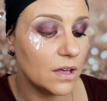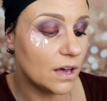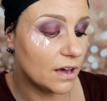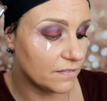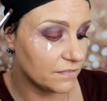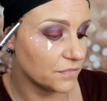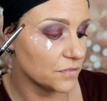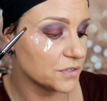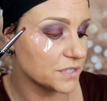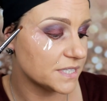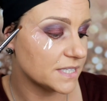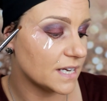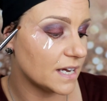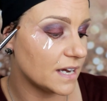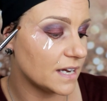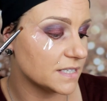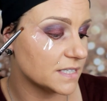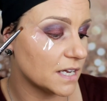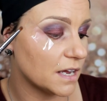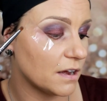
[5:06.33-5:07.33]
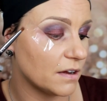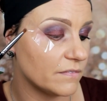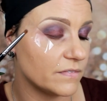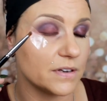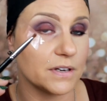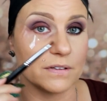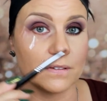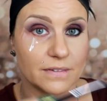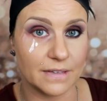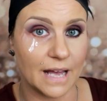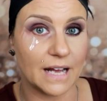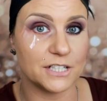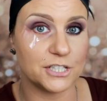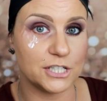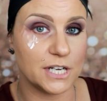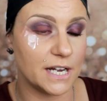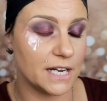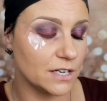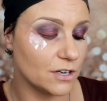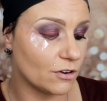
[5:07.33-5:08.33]
a full size of that
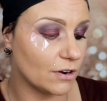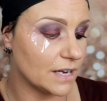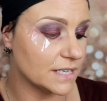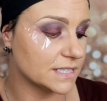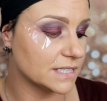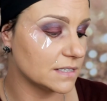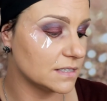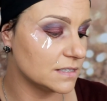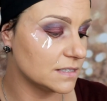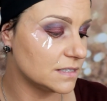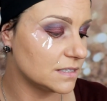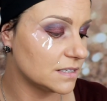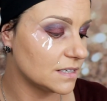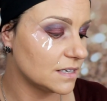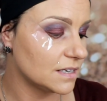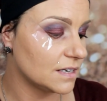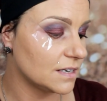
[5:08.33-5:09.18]
shade Crescent